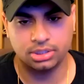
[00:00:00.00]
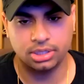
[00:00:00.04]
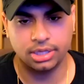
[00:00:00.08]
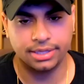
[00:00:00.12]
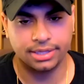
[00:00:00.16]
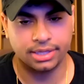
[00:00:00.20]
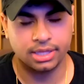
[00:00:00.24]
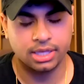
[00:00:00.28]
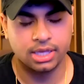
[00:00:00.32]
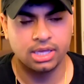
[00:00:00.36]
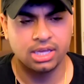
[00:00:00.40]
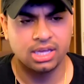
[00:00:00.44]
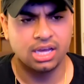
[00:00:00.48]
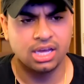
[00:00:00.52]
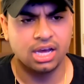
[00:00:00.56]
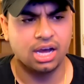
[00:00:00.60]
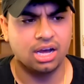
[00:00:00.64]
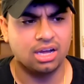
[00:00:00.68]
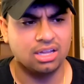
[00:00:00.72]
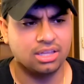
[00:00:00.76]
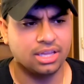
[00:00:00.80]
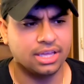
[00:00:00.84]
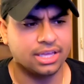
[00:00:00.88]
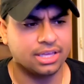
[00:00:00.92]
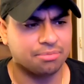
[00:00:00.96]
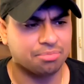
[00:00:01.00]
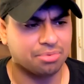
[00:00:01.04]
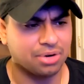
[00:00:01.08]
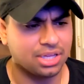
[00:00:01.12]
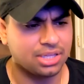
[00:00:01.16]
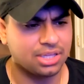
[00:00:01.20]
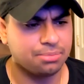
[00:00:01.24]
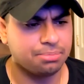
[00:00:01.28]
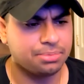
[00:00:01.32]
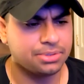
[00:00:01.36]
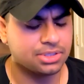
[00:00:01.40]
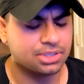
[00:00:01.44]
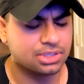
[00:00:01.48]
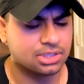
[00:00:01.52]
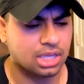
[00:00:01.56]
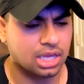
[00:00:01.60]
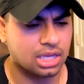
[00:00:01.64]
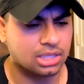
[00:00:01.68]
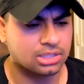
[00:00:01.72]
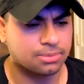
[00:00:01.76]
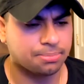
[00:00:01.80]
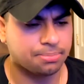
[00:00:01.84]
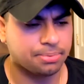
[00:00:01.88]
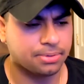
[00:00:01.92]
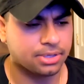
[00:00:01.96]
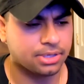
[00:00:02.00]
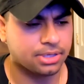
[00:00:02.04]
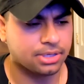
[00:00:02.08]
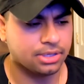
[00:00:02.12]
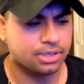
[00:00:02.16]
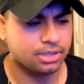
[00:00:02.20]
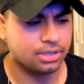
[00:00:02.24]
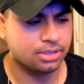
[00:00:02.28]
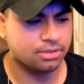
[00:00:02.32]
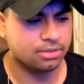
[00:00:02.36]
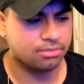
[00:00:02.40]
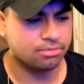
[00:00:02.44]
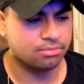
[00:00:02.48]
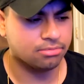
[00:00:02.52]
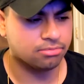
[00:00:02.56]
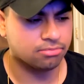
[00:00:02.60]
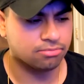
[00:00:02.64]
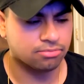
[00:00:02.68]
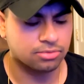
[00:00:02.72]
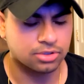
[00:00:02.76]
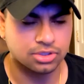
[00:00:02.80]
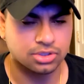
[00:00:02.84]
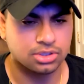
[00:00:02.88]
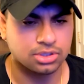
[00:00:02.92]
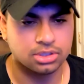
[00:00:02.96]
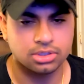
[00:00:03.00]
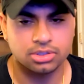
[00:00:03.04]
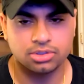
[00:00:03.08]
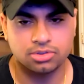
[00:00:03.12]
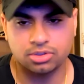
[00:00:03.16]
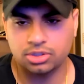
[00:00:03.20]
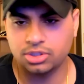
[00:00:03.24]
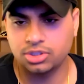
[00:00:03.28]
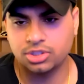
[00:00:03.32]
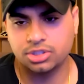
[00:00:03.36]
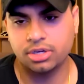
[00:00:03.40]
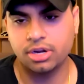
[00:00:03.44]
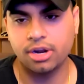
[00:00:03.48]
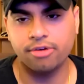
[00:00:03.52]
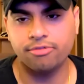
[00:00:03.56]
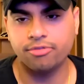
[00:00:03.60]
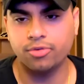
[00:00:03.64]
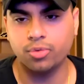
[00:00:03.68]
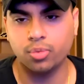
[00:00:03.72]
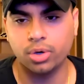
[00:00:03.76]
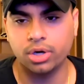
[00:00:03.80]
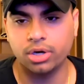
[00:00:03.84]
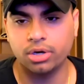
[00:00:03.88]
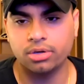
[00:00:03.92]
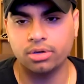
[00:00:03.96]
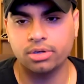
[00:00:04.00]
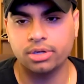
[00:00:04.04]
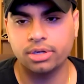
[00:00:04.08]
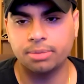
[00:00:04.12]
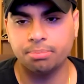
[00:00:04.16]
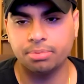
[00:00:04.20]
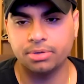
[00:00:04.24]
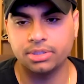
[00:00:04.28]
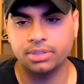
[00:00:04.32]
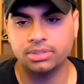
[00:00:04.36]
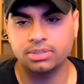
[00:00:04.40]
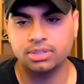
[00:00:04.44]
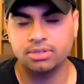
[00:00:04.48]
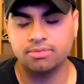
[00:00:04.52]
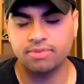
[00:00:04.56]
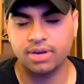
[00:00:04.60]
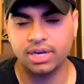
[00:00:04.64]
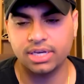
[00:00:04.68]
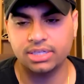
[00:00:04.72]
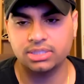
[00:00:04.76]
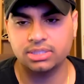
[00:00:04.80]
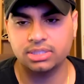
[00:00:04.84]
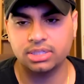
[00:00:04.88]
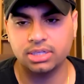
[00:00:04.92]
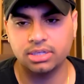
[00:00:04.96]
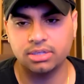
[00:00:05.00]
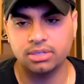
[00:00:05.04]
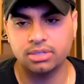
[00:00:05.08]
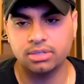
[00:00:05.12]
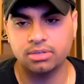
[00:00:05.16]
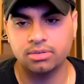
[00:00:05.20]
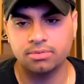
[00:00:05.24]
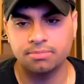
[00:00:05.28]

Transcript: Like Bradley Beal's allowed to play legit everywhere, but he's unvaccinated.